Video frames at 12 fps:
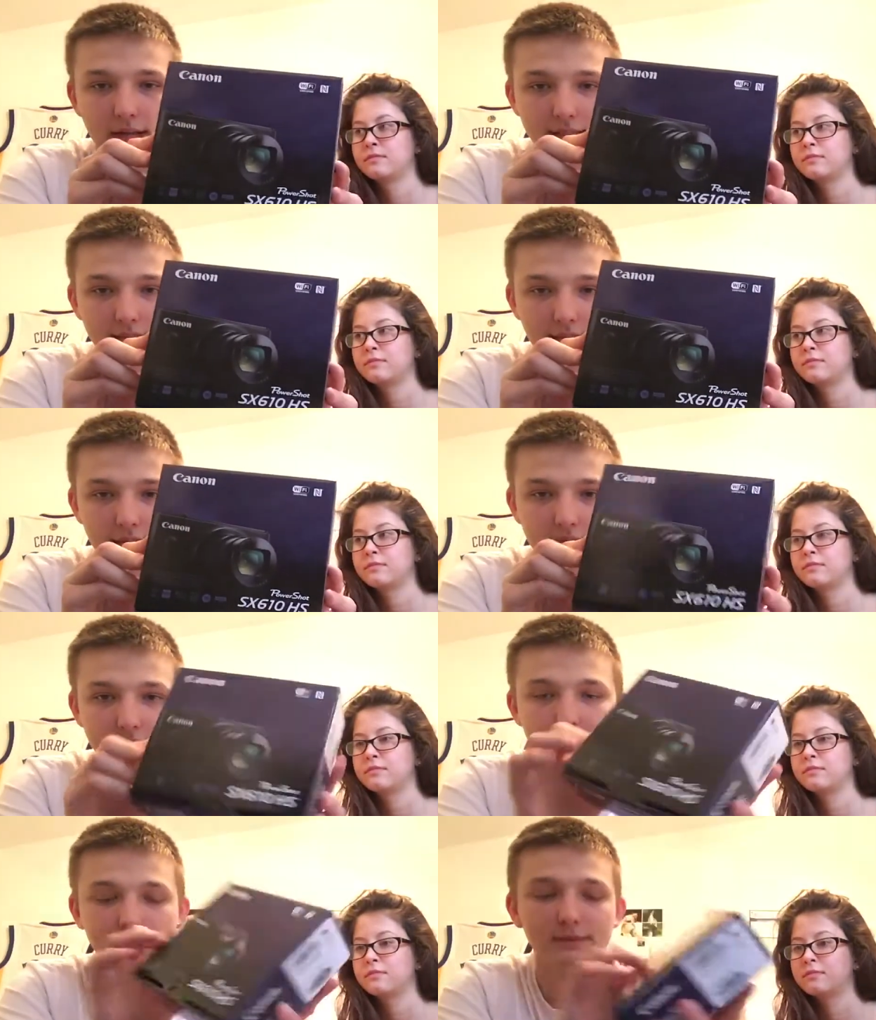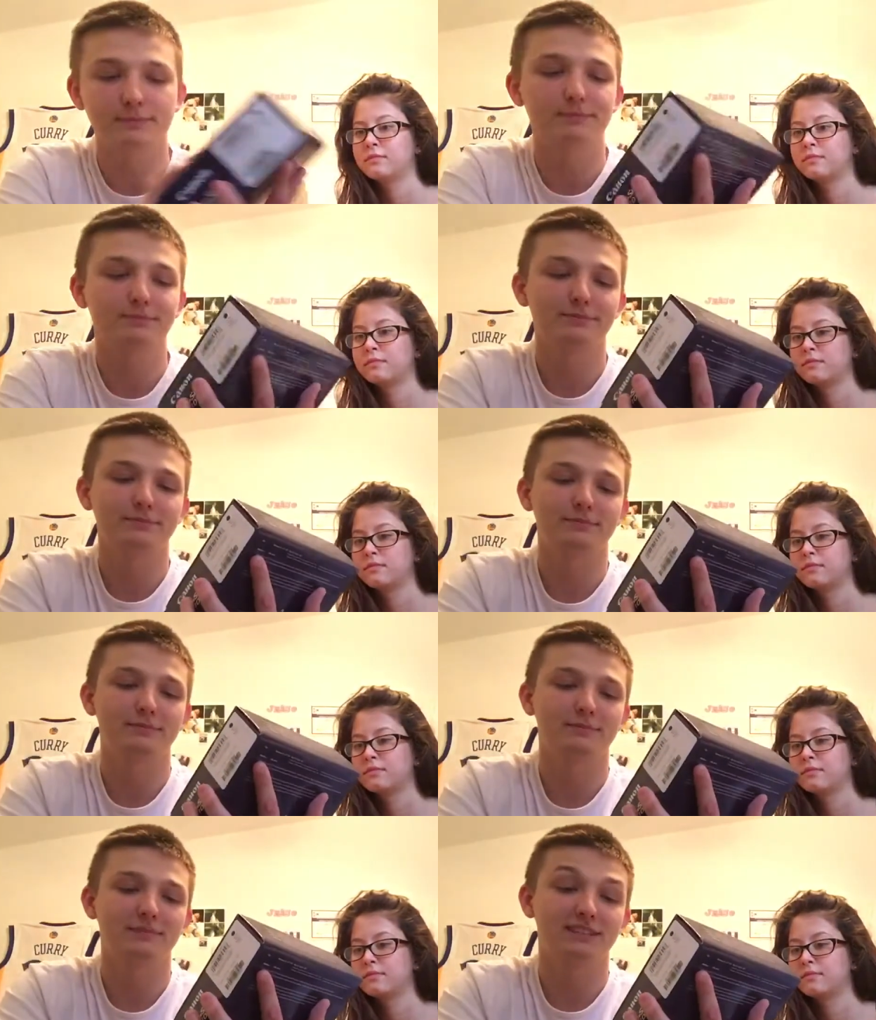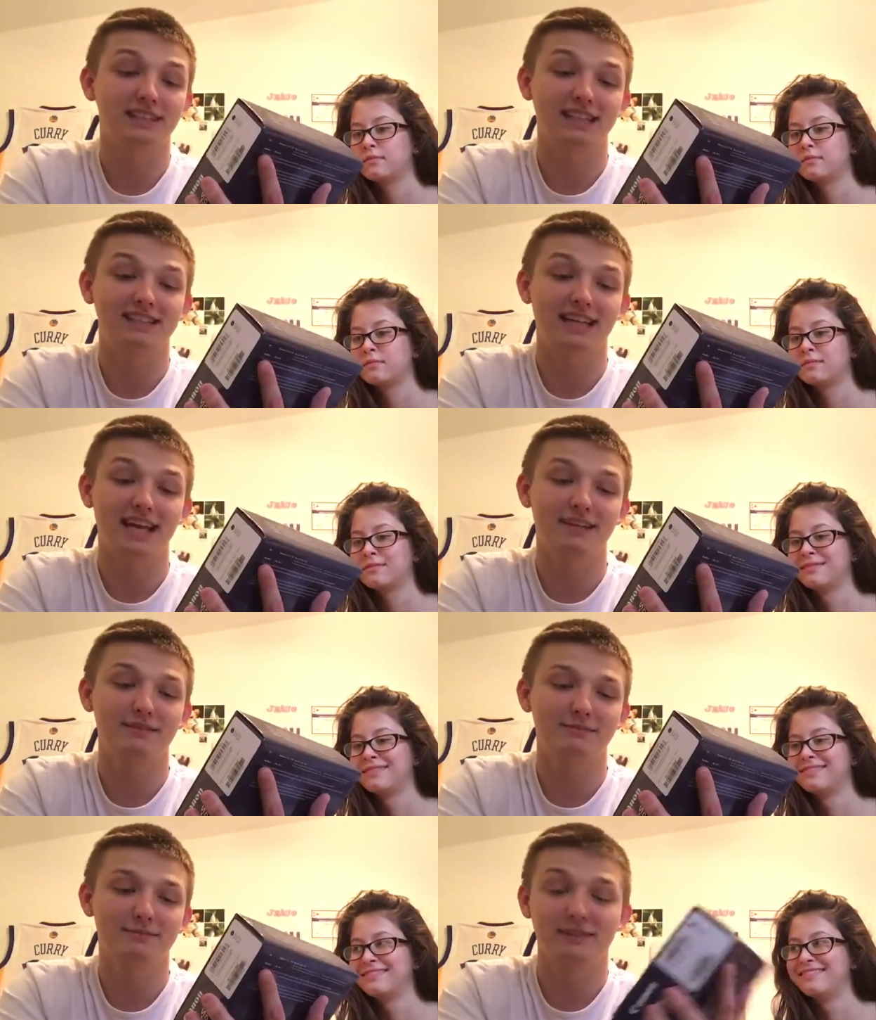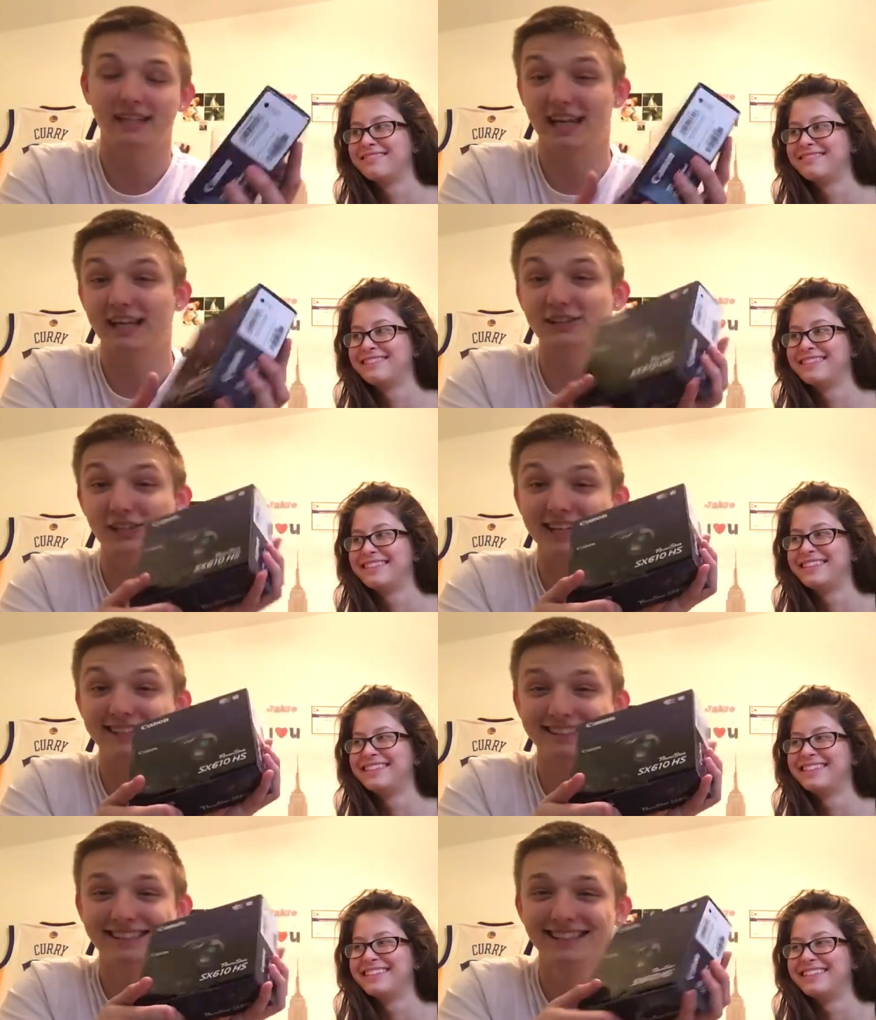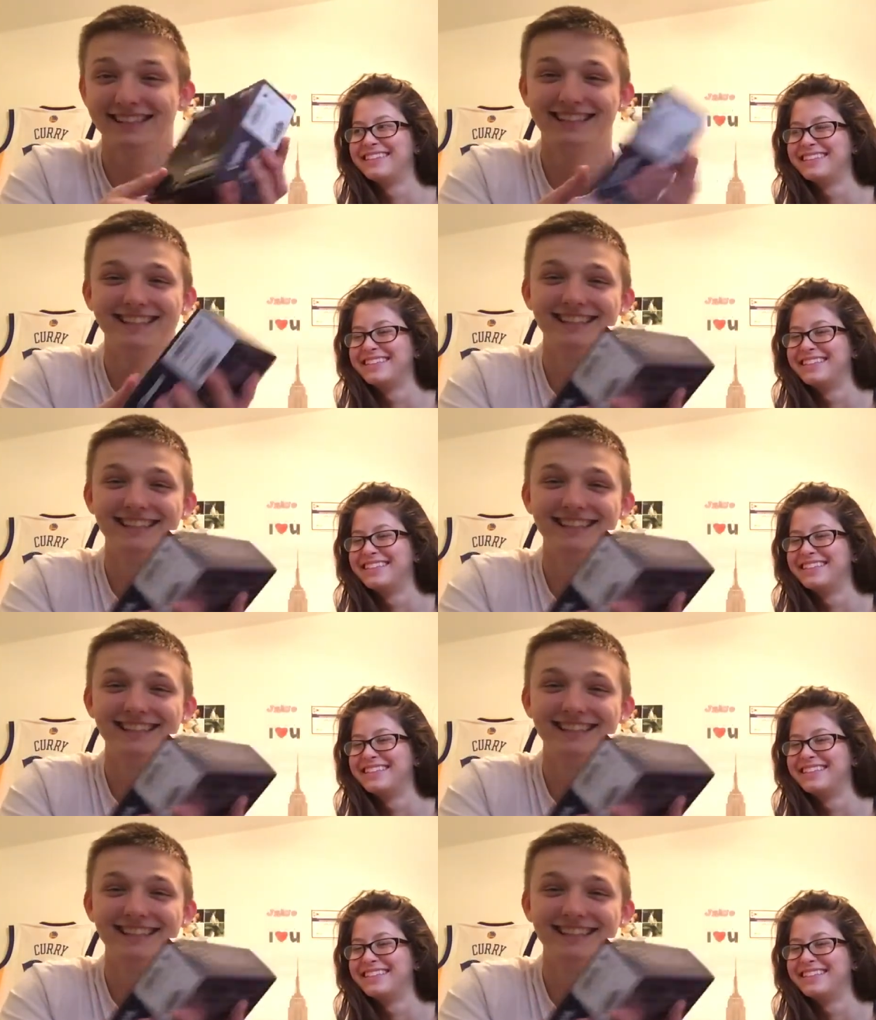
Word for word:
Speaker 1: S X six ten H S.